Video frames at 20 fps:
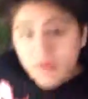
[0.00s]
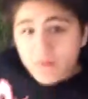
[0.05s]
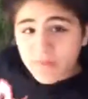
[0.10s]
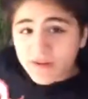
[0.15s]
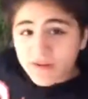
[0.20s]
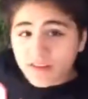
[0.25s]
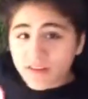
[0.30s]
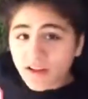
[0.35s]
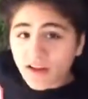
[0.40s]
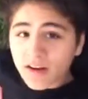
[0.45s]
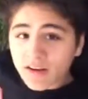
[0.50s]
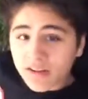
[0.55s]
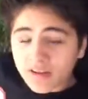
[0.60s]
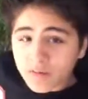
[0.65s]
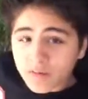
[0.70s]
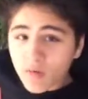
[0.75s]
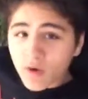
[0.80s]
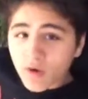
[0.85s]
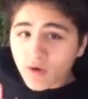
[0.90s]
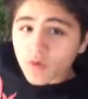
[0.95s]
Maybe like
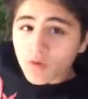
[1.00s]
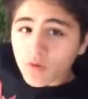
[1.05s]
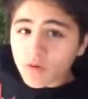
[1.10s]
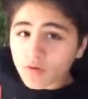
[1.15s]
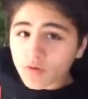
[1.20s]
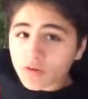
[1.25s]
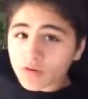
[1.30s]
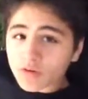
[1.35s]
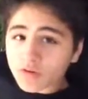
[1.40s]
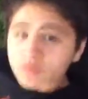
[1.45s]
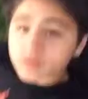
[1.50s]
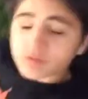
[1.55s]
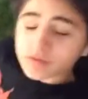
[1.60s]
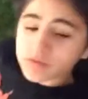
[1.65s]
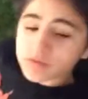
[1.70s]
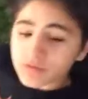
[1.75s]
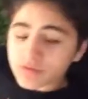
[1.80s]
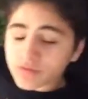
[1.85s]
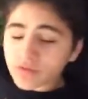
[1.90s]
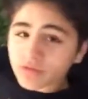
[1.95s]
tomorrow or
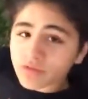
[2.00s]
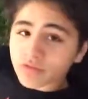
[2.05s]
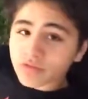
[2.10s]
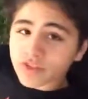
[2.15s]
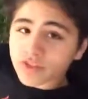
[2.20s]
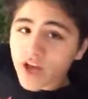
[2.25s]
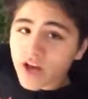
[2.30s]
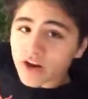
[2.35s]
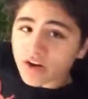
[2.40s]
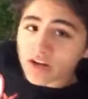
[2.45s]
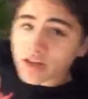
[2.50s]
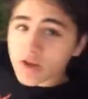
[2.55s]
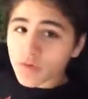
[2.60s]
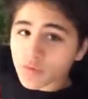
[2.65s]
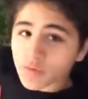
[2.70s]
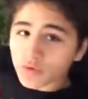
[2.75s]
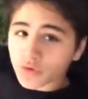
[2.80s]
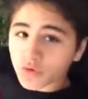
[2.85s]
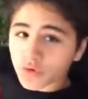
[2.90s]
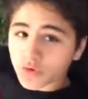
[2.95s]
Saturday
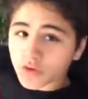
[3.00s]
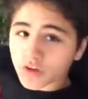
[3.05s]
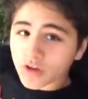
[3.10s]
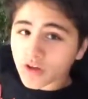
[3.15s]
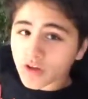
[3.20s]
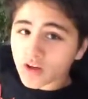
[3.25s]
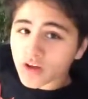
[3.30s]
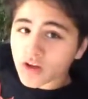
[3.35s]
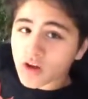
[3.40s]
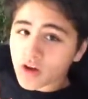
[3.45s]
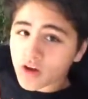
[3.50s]
we'll do the